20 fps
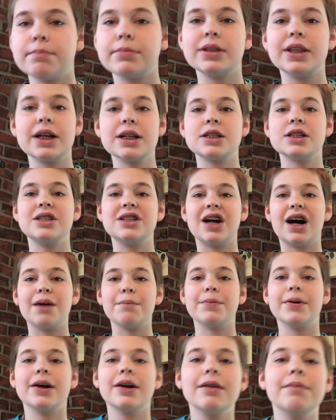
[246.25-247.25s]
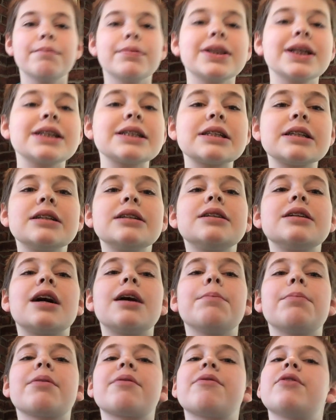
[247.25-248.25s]
That's a topic
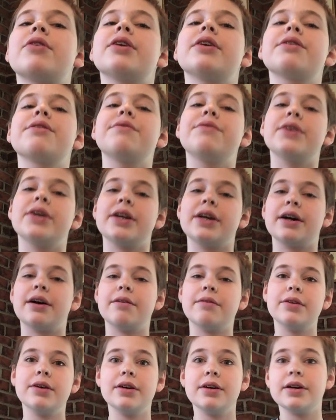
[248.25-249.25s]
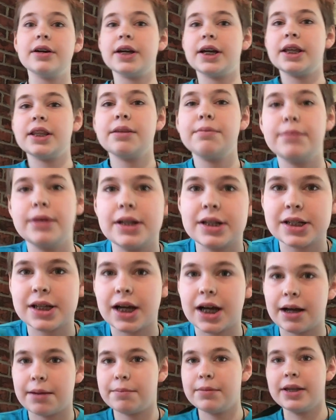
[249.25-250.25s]
for another video. In the
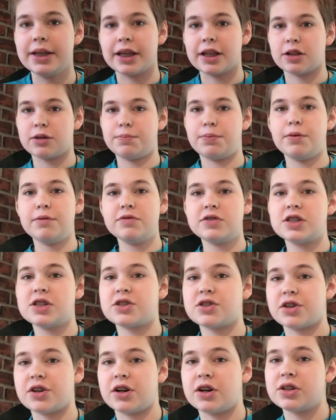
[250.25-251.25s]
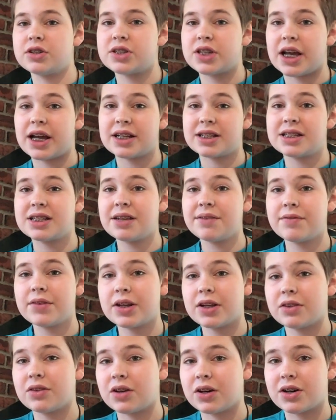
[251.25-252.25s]
meantime, Yellow poofs the Zircons and
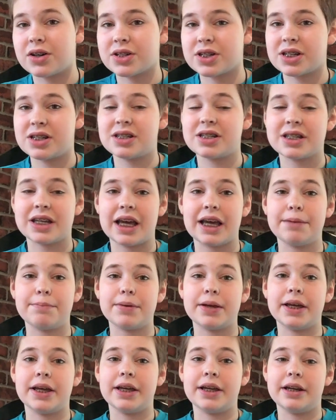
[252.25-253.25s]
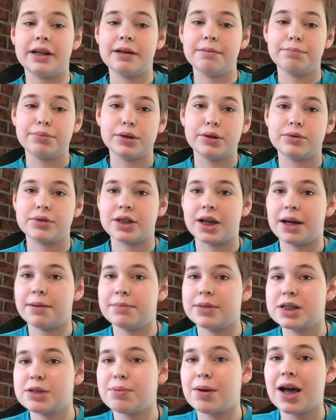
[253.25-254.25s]
Steven and Lars escape in Blue
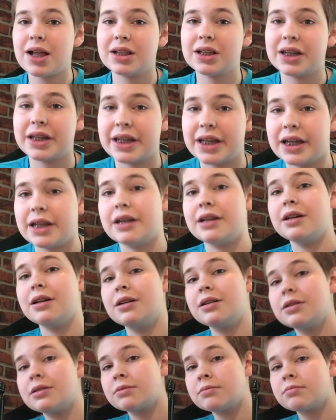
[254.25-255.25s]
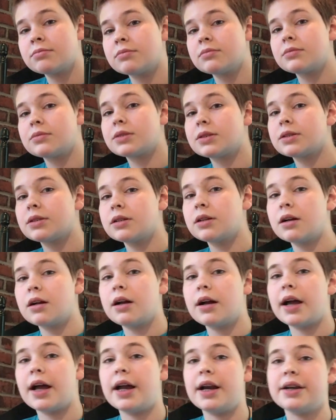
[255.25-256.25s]
Diamond's palanquin.
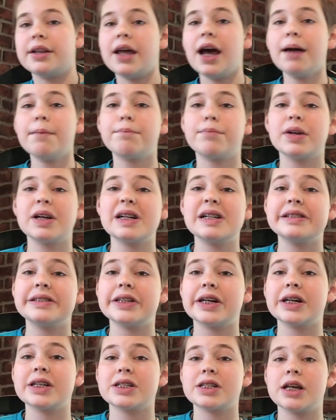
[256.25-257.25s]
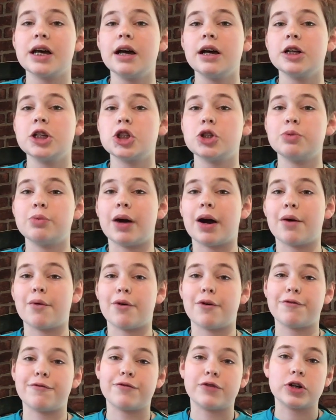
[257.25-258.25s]
And that brings us to
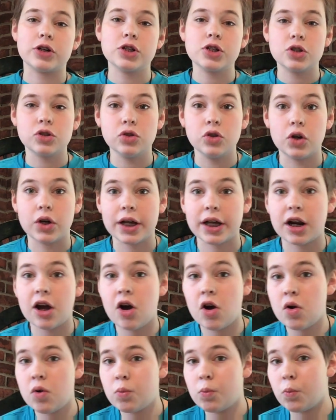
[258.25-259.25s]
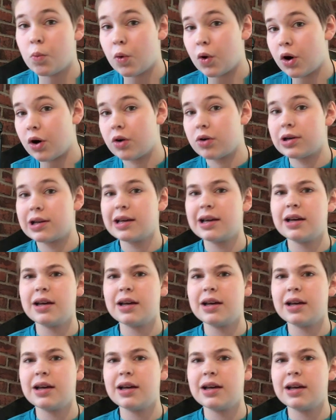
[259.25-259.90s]
our first look at Homeworld.